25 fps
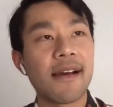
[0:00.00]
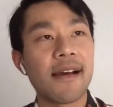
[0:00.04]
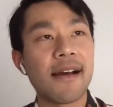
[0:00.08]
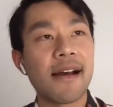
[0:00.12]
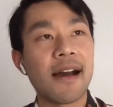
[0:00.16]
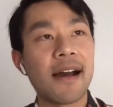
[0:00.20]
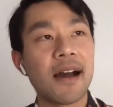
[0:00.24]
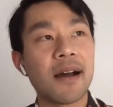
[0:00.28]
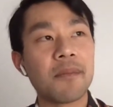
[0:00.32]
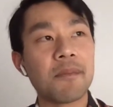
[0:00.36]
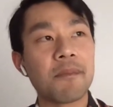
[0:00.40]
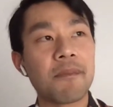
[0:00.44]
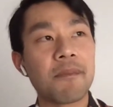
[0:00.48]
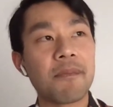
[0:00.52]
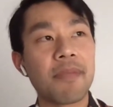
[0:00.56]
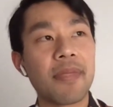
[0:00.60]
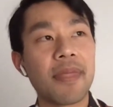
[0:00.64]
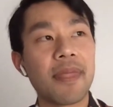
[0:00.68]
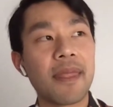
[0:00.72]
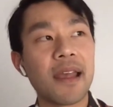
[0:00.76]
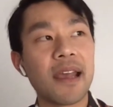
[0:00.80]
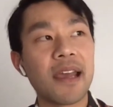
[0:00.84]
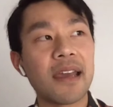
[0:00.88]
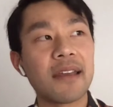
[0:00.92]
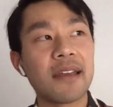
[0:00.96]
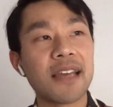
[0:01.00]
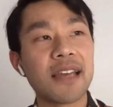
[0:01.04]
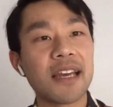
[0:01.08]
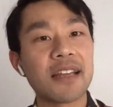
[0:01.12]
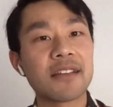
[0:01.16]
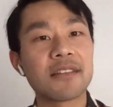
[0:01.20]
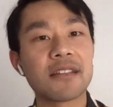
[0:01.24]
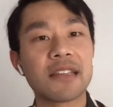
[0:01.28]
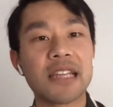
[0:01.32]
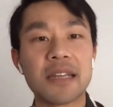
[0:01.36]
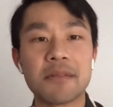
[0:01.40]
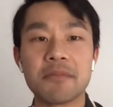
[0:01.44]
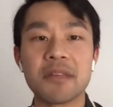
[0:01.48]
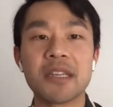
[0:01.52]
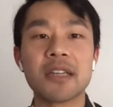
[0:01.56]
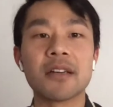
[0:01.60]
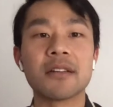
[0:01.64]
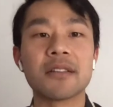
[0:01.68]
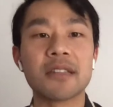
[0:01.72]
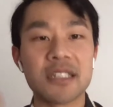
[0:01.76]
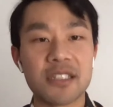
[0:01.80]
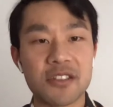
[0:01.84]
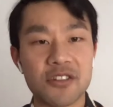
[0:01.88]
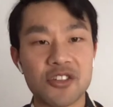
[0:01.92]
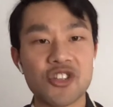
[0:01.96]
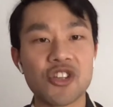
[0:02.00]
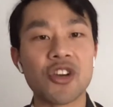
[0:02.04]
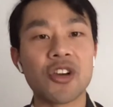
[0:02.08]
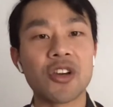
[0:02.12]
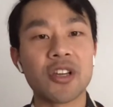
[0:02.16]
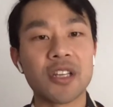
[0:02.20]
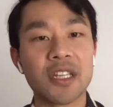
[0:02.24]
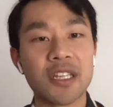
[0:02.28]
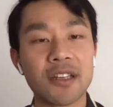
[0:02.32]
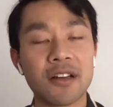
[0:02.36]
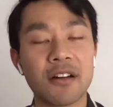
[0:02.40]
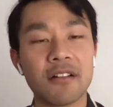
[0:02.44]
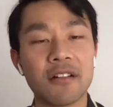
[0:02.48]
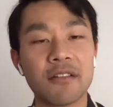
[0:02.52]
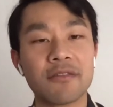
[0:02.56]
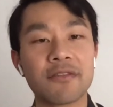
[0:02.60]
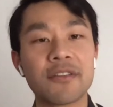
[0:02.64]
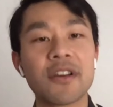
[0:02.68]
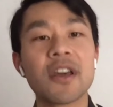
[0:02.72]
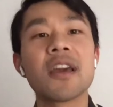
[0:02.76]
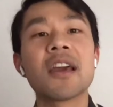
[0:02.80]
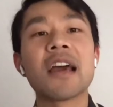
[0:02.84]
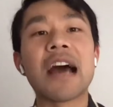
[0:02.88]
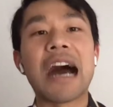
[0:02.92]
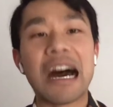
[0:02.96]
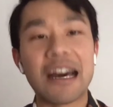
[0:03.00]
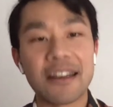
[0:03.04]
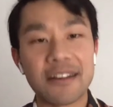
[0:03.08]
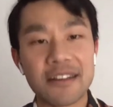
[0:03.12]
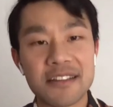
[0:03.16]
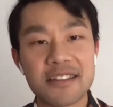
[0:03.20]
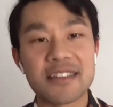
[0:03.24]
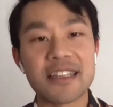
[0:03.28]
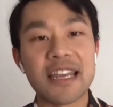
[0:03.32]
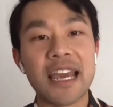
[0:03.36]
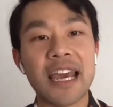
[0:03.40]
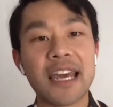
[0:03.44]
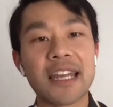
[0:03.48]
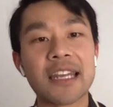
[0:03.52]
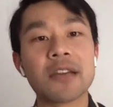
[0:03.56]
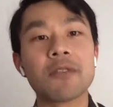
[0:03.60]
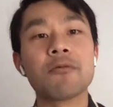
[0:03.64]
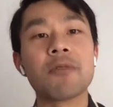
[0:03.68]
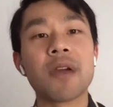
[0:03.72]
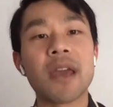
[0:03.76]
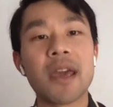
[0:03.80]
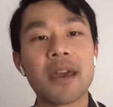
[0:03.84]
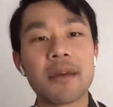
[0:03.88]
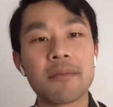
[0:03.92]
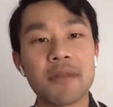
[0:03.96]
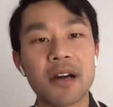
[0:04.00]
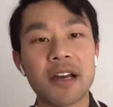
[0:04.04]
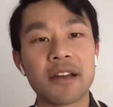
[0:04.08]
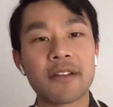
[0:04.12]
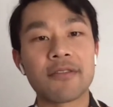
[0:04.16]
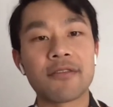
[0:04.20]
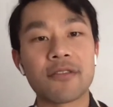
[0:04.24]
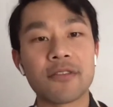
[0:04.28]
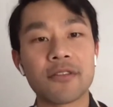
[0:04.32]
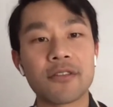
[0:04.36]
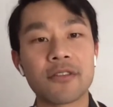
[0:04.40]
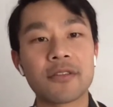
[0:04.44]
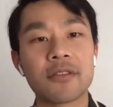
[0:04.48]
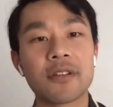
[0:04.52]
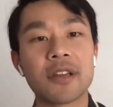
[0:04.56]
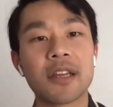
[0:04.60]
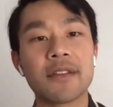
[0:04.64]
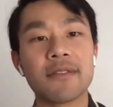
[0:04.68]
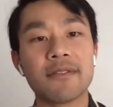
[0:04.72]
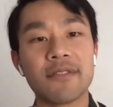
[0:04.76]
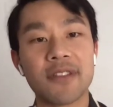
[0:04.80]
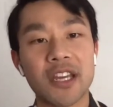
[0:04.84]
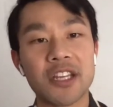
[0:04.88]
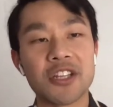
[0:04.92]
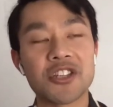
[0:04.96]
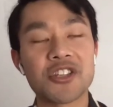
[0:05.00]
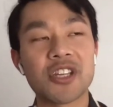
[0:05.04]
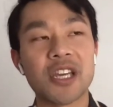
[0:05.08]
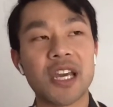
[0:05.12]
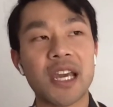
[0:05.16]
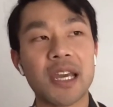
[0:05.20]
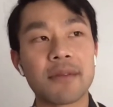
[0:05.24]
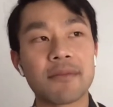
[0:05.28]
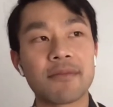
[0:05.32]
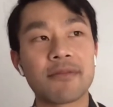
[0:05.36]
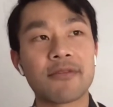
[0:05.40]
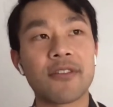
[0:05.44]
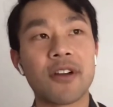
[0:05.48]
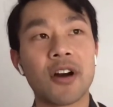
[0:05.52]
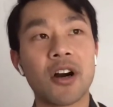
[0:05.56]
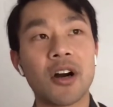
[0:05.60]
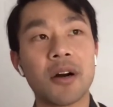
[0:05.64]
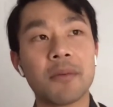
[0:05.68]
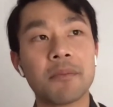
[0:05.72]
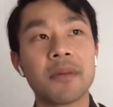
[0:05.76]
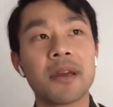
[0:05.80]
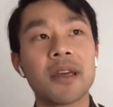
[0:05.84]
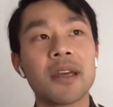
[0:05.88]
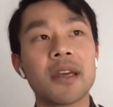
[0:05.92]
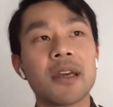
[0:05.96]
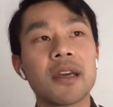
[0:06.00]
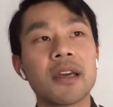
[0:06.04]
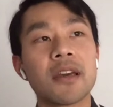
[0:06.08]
And that led me on this journey of understanding where my fruit and veg came from.